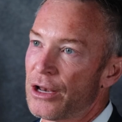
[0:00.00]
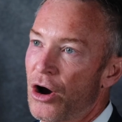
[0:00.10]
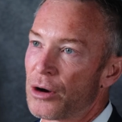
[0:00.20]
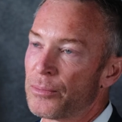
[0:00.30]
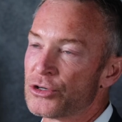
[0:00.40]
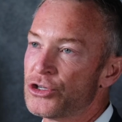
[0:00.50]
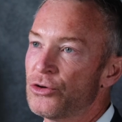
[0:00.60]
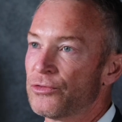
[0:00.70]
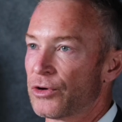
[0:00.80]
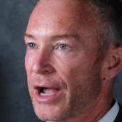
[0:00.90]
Our
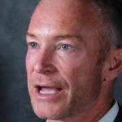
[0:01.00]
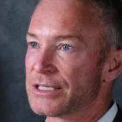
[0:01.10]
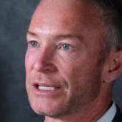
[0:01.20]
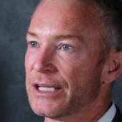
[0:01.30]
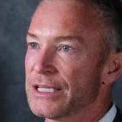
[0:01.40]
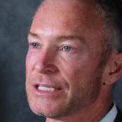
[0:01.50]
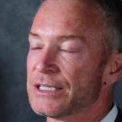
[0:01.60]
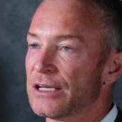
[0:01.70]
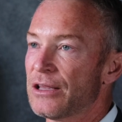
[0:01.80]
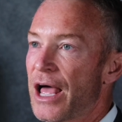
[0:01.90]
pursuit for excellence
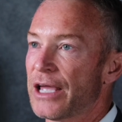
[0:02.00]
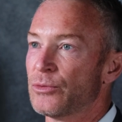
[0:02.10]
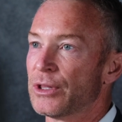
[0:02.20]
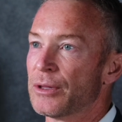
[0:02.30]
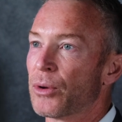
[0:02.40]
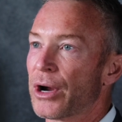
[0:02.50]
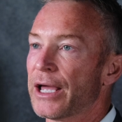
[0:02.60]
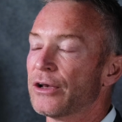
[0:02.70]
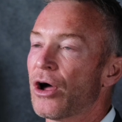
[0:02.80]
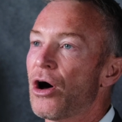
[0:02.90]
is aligned with the
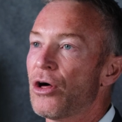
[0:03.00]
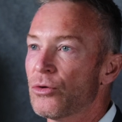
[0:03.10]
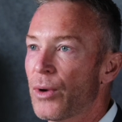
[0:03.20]
brand all the